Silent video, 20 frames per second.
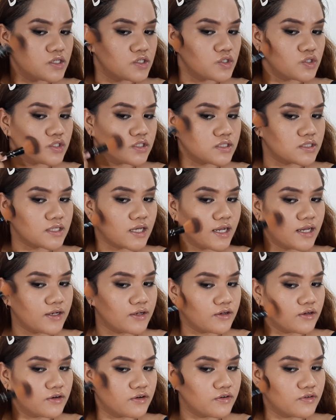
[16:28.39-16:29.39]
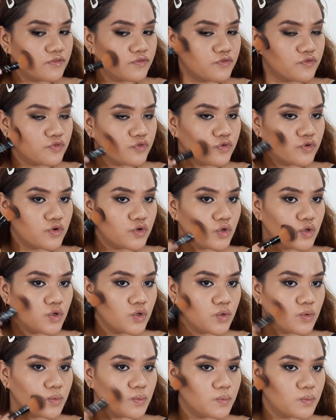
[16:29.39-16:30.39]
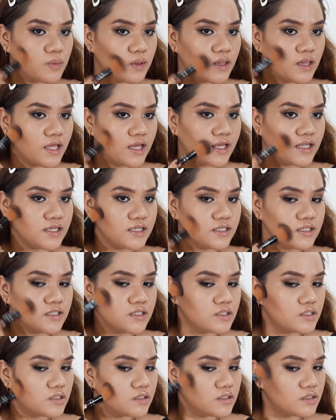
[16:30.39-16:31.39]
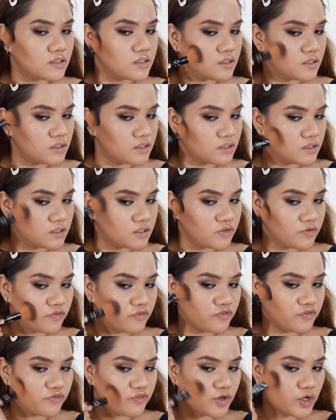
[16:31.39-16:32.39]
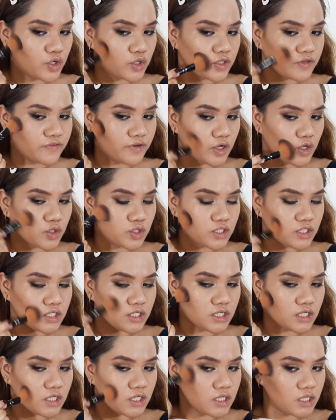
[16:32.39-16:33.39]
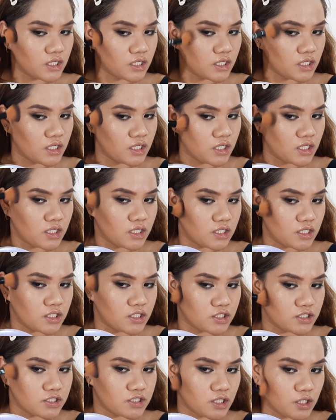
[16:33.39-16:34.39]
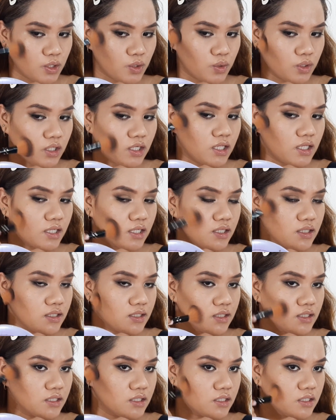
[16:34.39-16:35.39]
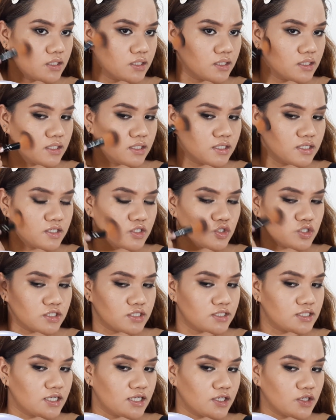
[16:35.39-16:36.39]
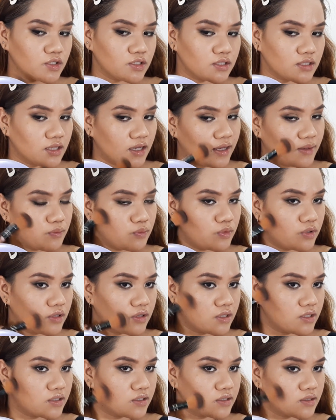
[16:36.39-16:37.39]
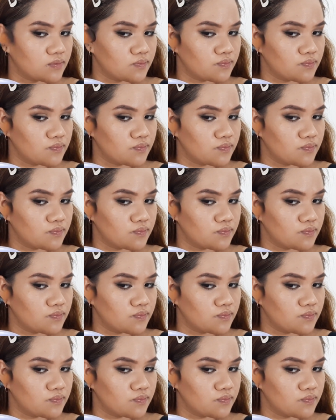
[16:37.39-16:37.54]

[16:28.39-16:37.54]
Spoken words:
Just kind of blend very, very slowly. Just take your time with it.